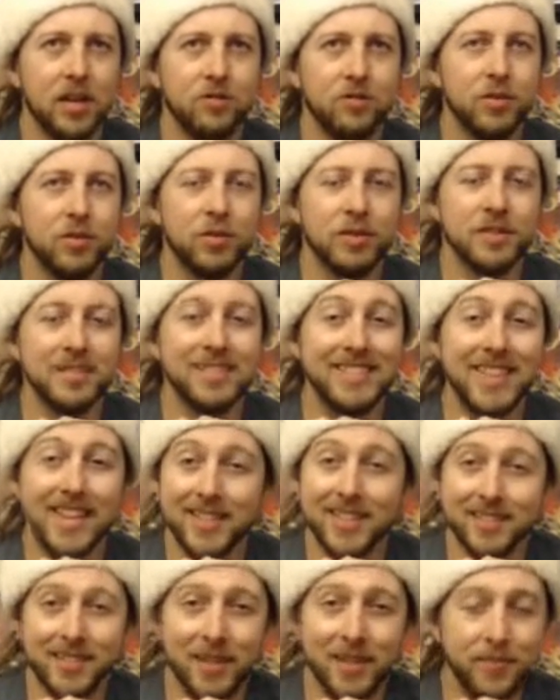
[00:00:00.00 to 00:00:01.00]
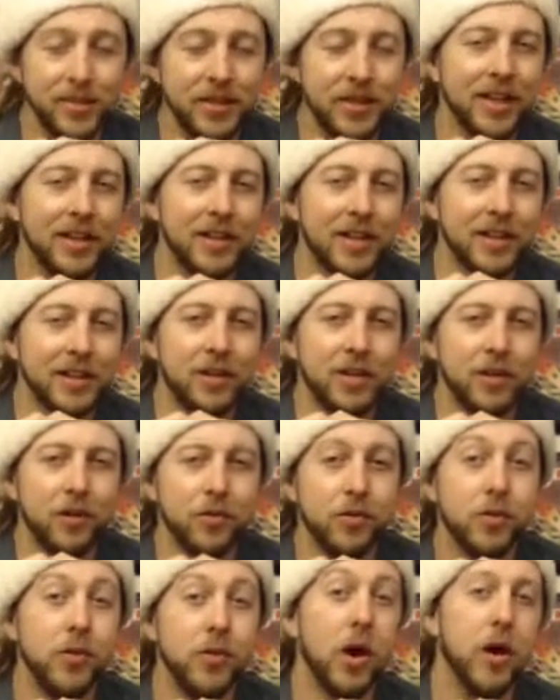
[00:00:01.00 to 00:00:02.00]
Wish he would have said something like, you
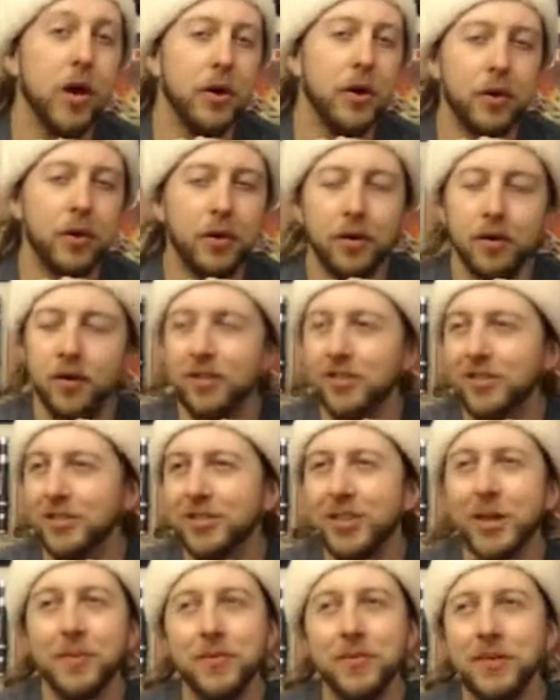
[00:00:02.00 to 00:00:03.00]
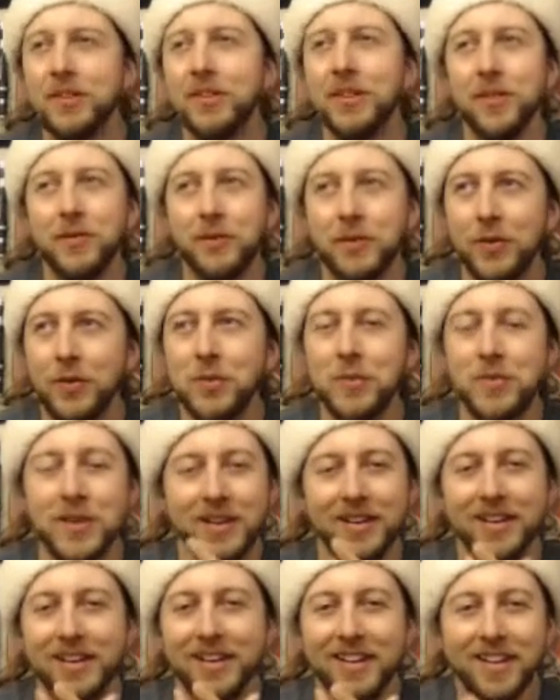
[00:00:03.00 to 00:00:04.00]
know, daughter or something to confirm
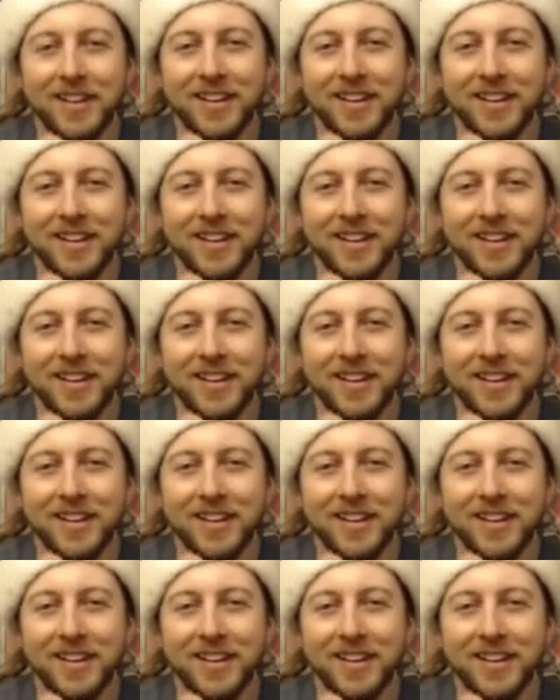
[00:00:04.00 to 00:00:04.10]
that